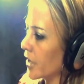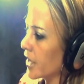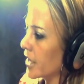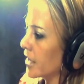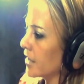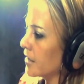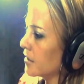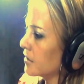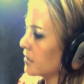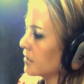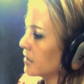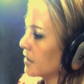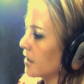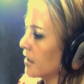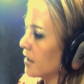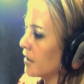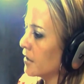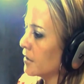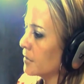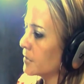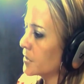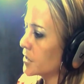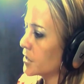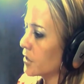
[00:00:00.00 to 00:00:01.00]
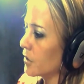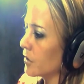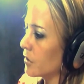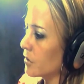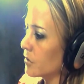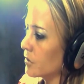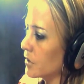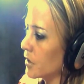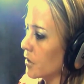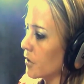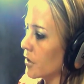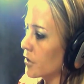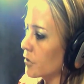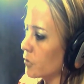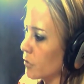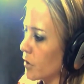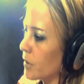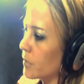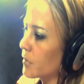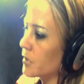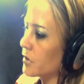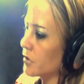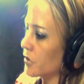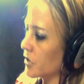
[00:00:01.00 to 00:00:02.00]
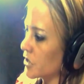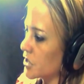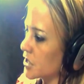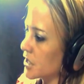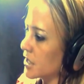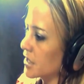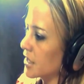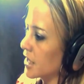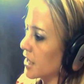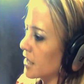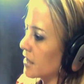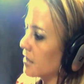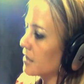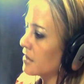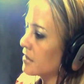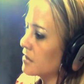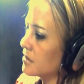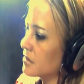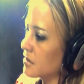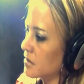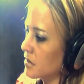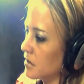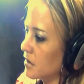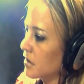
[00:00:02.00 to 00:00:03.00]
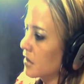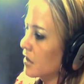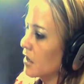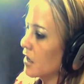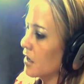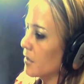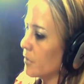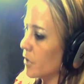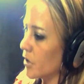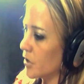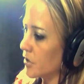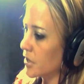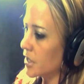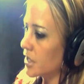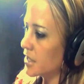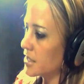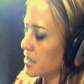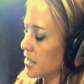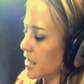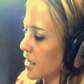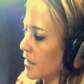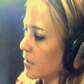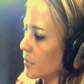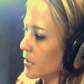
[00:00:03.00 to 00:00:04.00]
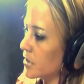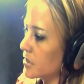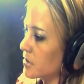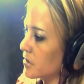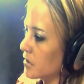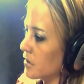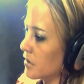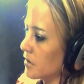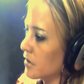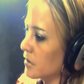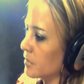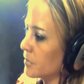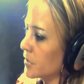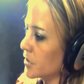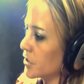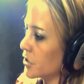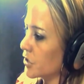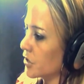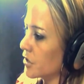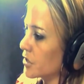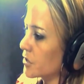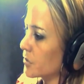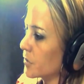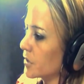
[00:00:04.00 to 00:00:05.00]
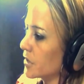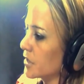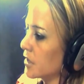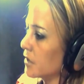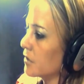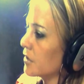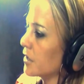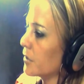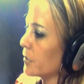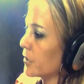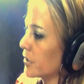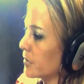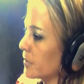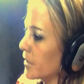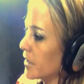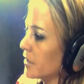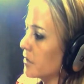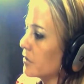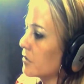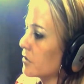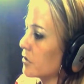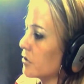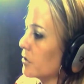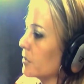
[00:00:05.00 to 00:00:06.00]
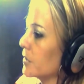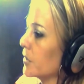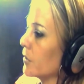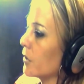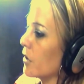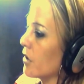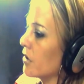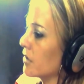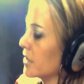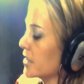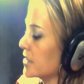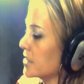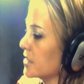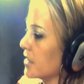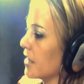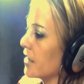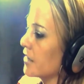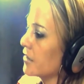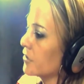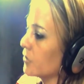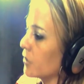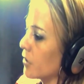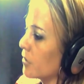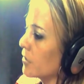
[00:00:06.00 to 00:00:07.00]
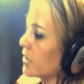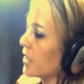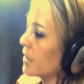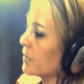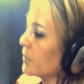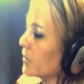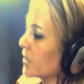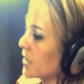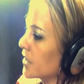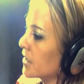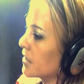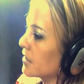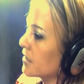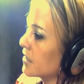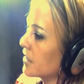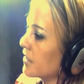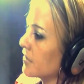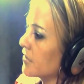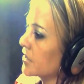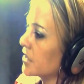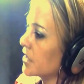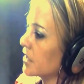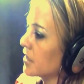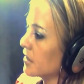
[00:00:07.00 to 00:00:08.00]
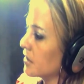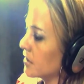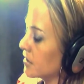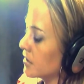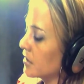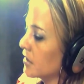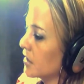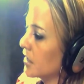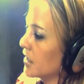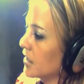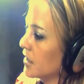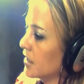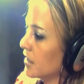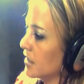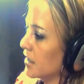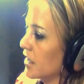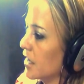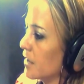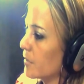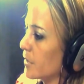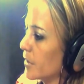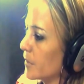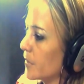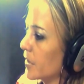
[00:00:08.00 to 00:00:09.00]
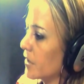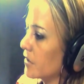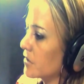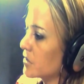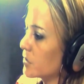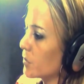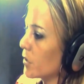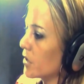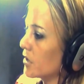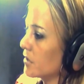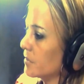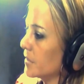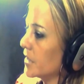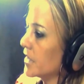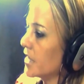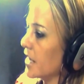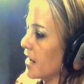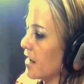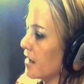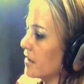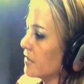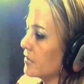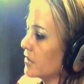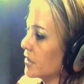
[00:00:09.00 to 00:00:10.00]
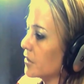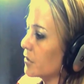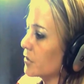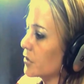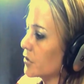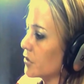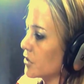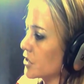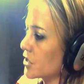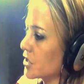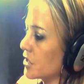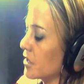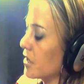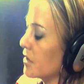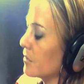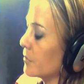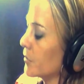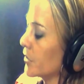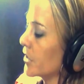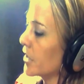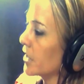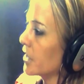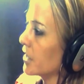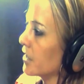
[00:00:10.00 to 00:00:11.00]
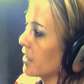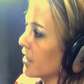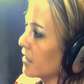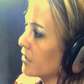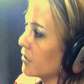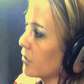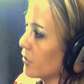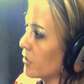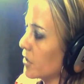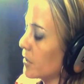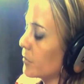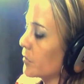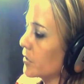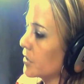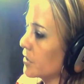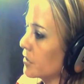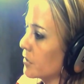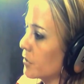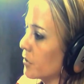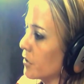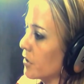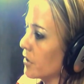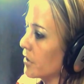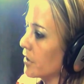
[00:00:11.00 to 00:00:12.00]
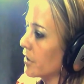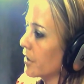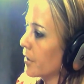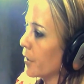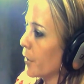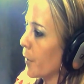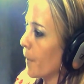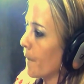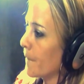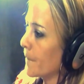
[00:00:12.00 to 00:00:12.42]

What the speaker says: grade. I grew up with the Christian kids. All the kids that I went to the church with, that were in my youth group, they were all kids that I had grown up with and everything. And yeah, my parents wanted me to have, the Christian upbringing. I'd grown up with the Lord.